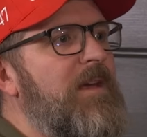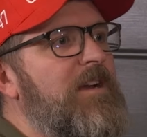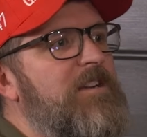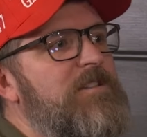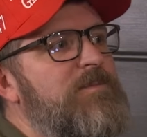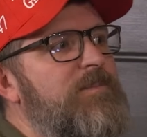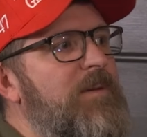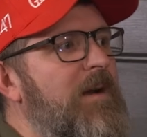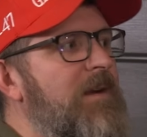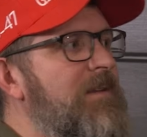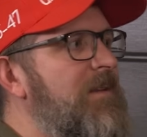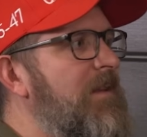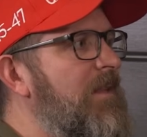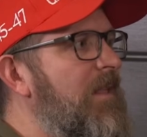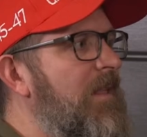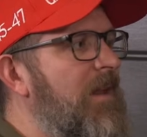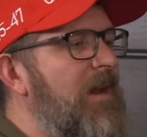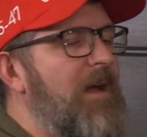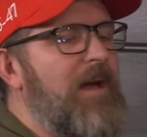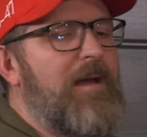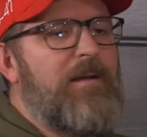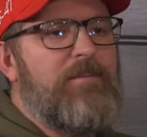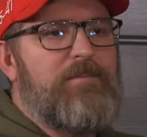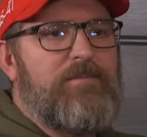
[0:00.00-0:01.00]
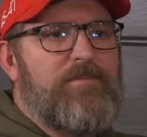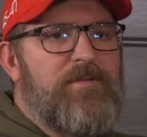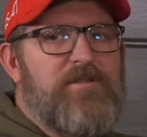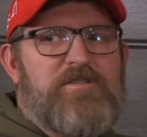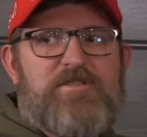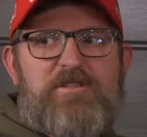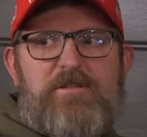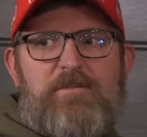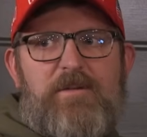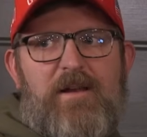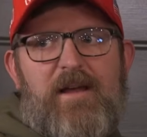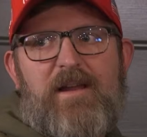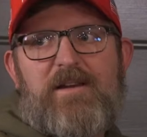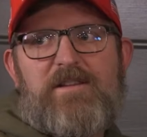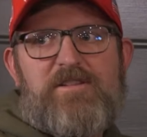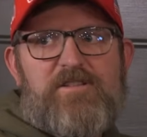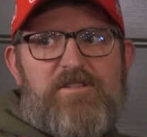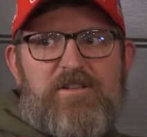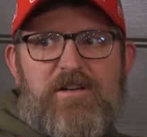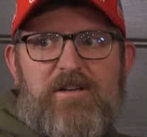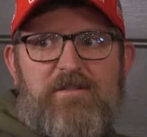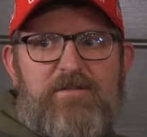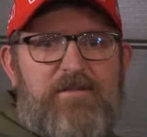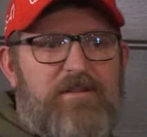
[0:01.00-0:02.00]
expecting that presuming I
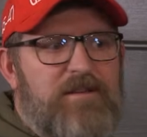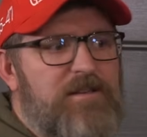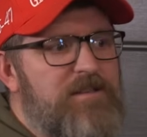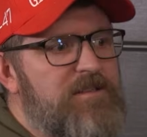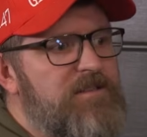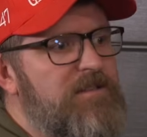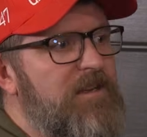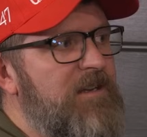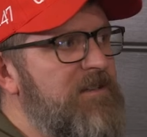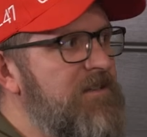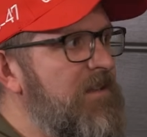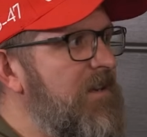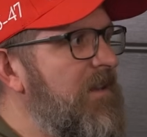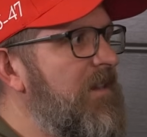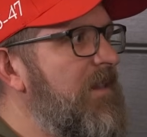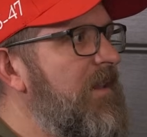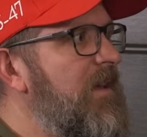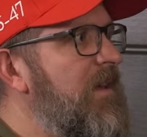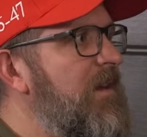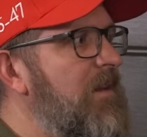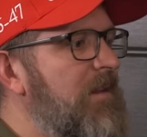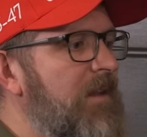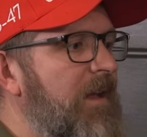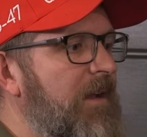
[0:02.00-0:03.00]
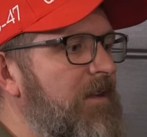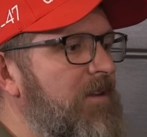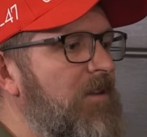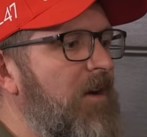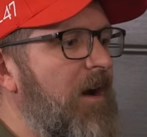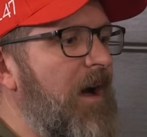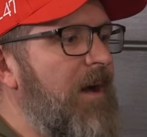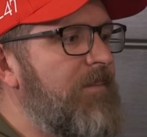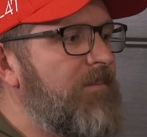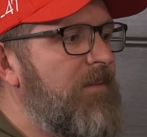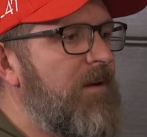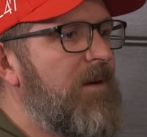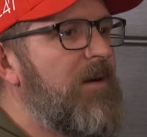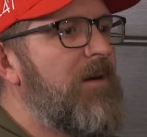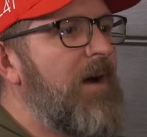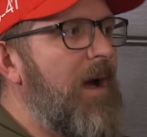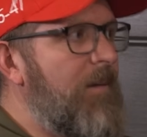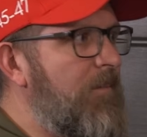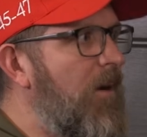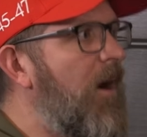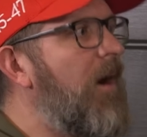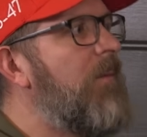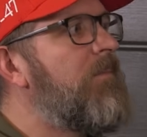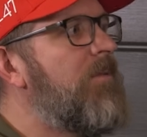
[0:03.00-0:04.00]
deserve this as an elite. Like, no, I'm
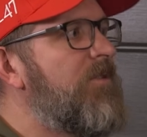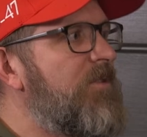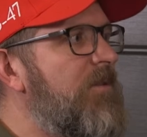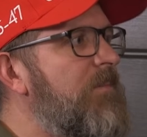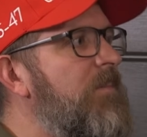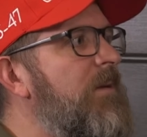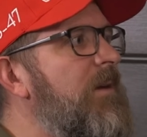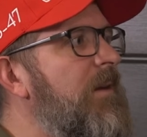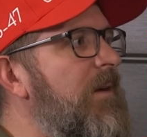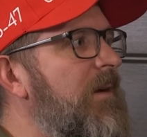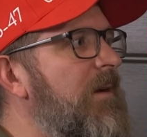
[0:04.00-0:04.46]
humbled to be